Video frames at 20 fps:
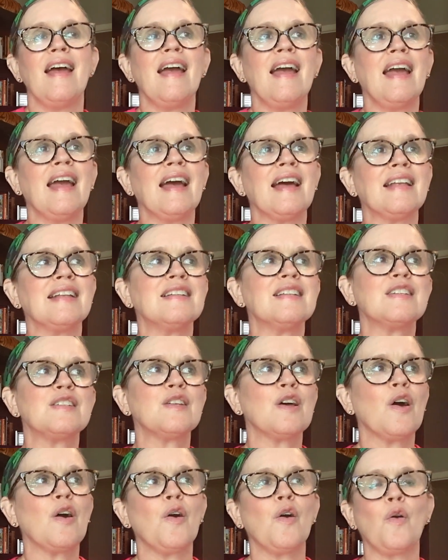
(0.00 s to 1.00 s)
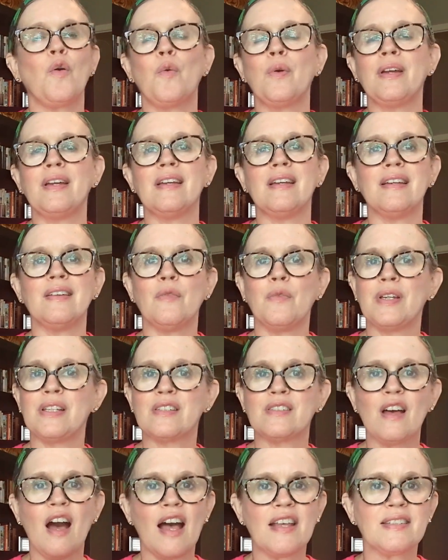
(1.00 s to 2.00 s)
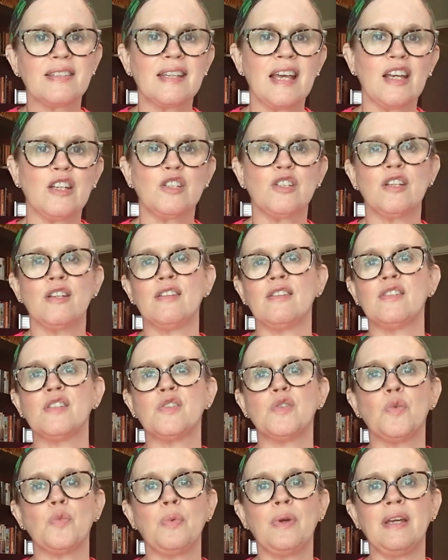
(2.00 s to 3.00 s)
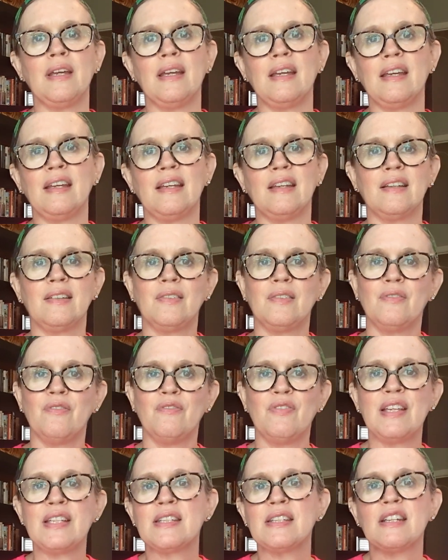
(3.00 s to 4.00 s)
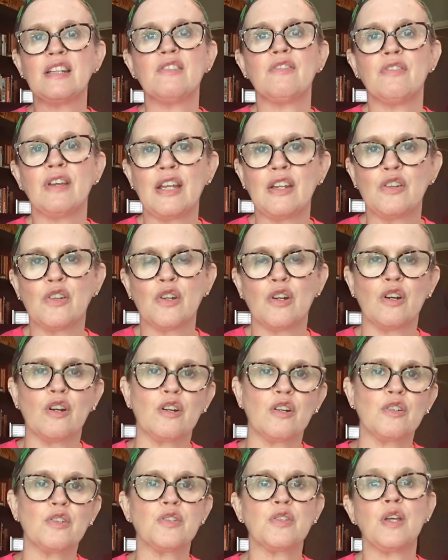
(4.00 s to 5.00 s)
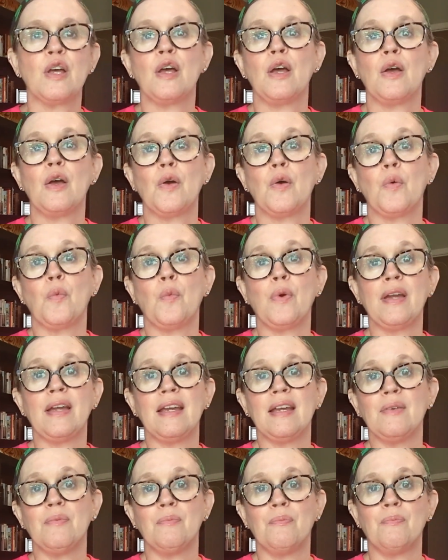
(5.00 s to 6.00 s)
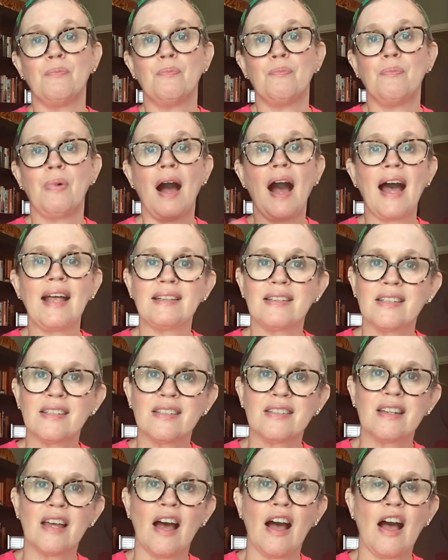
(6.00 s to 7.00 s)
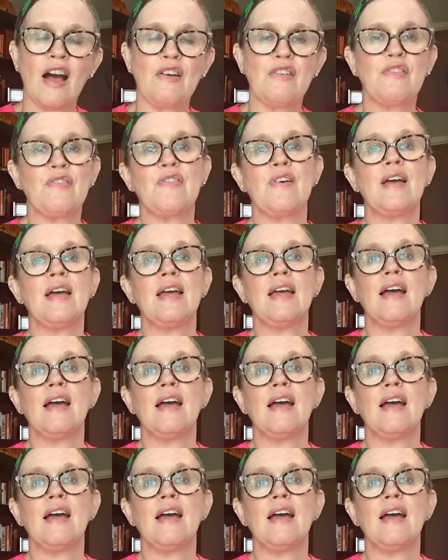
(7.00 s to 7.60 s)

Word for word: And so we we saw sessions, we visited vendors, we bought stuff.